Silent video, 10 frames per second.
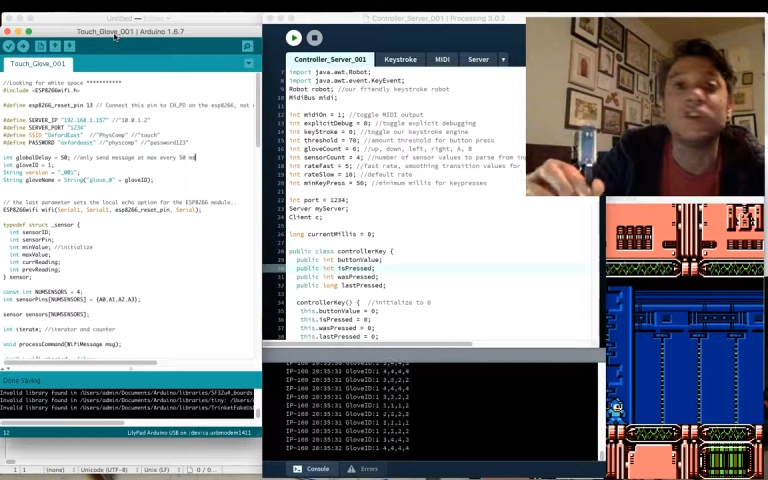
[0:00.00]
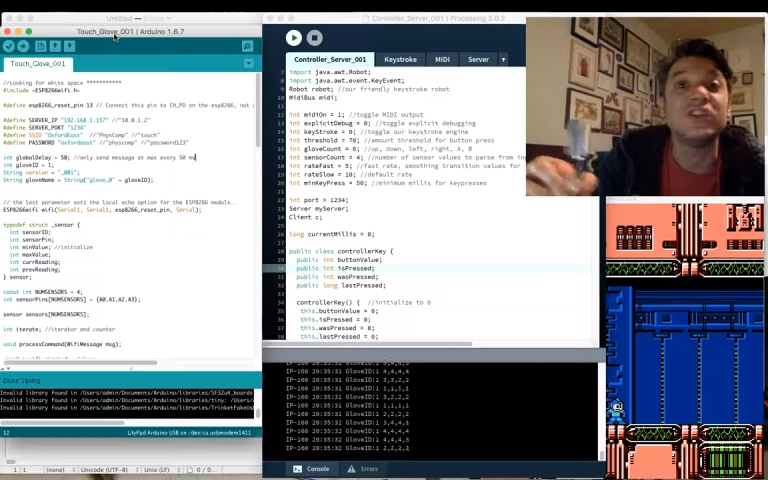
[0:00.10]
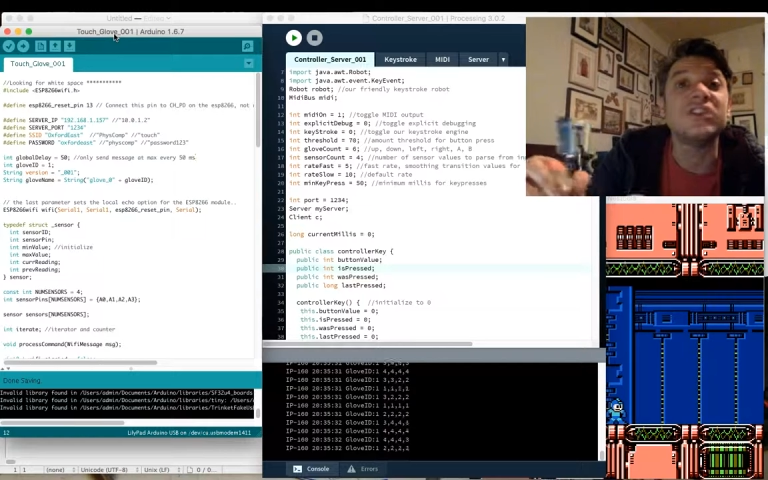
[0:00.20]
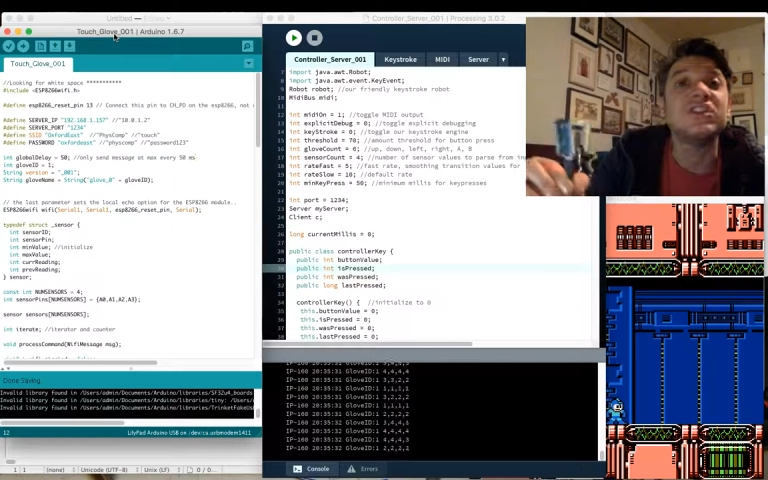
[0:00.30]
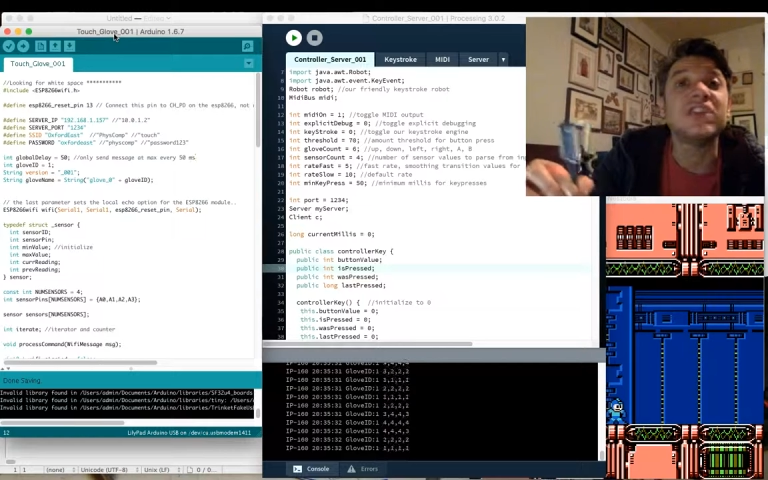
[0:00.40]

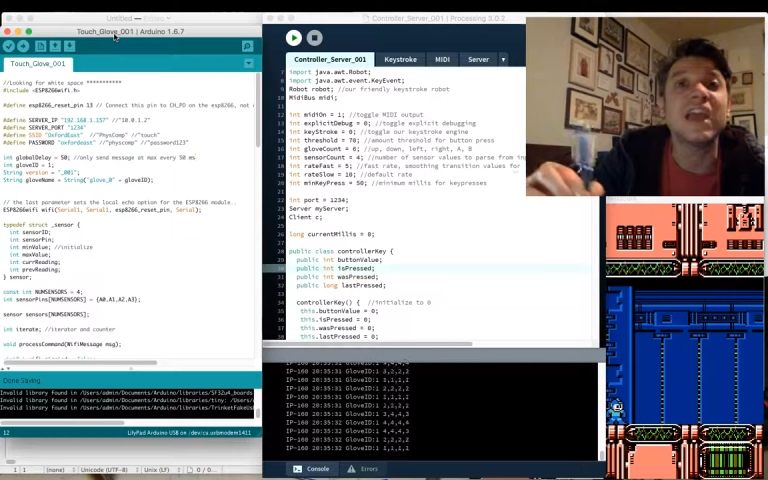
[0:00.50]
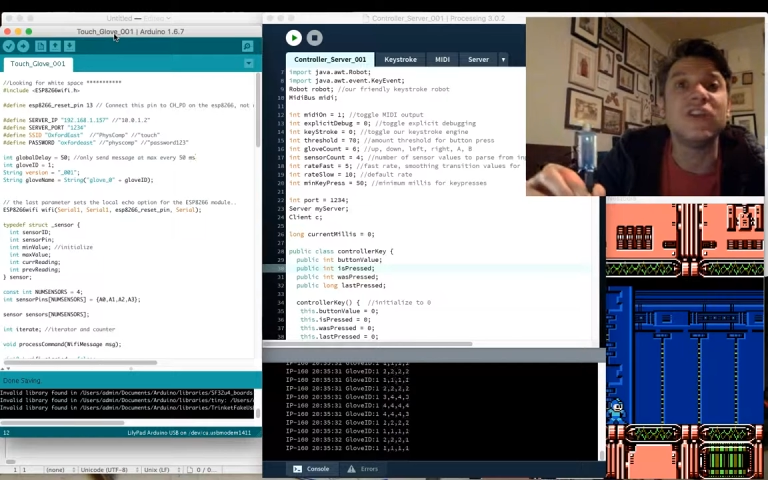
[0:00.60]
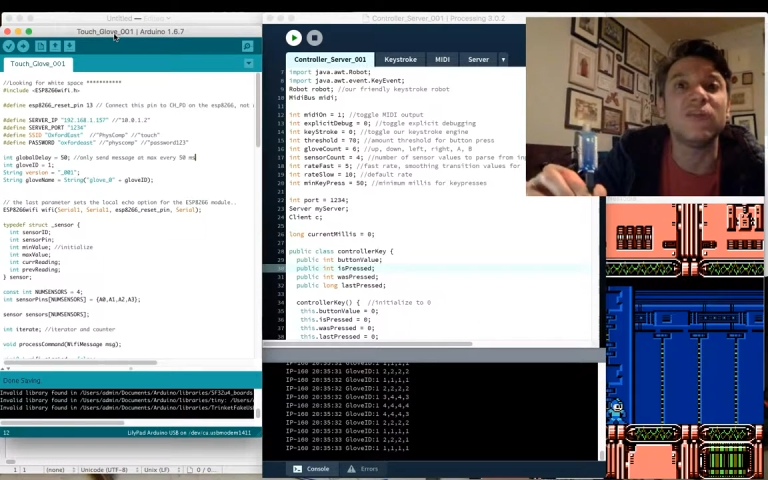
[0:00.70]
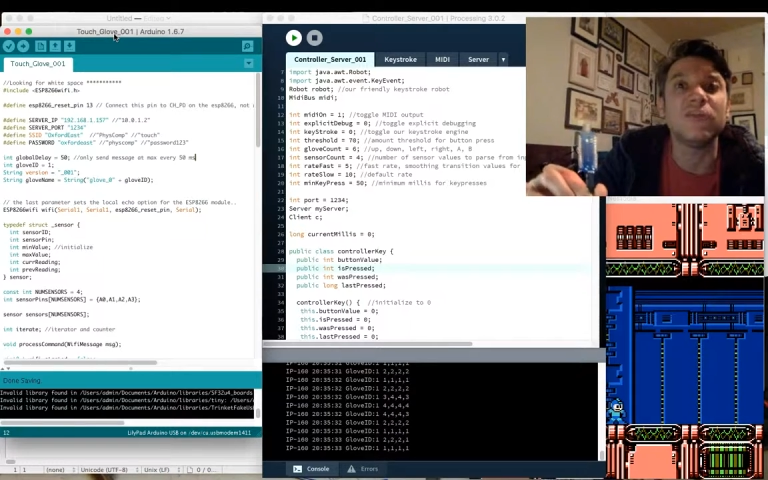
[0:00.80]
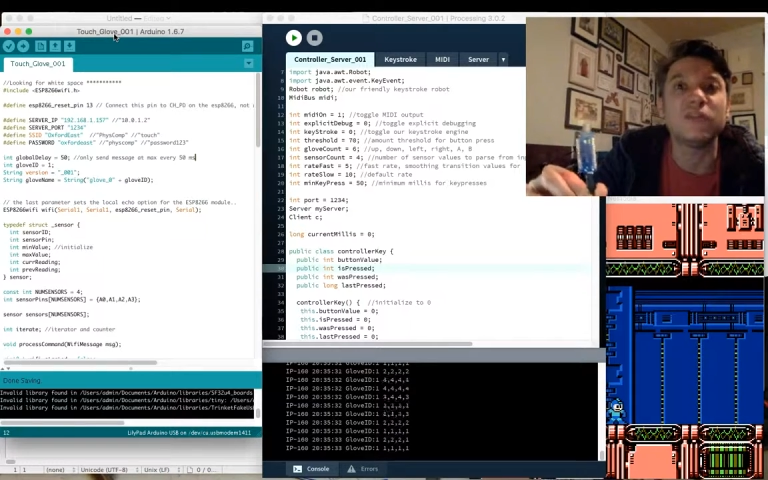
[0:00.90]
is
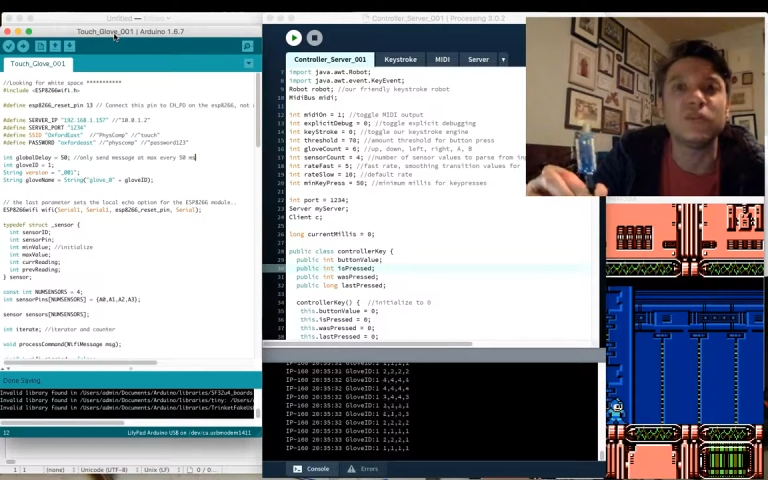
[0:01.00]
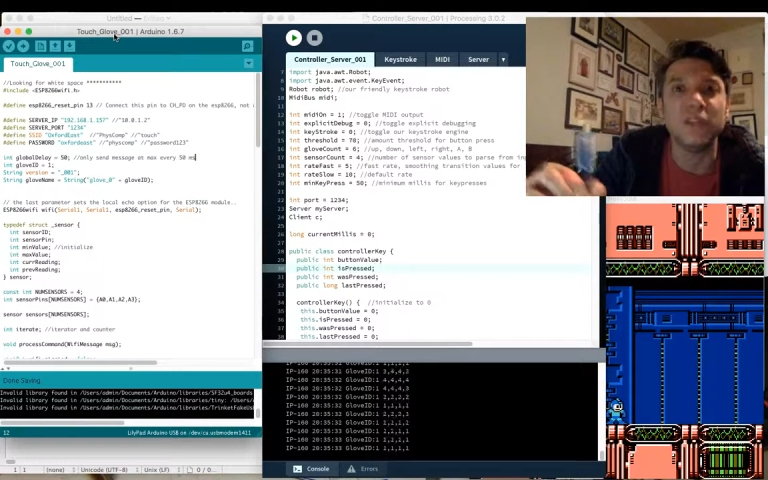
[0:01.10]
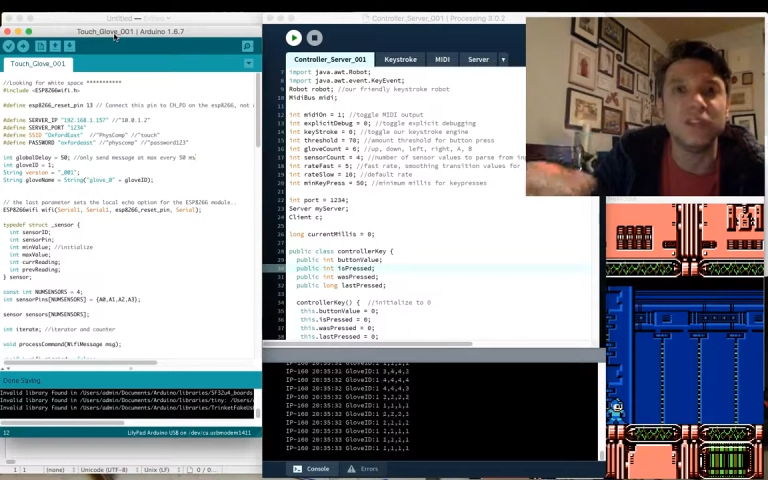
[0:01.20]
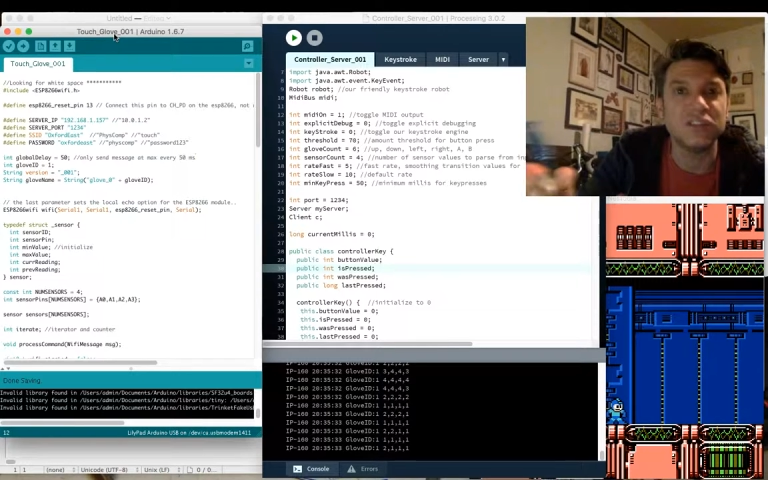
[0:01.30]
scaled between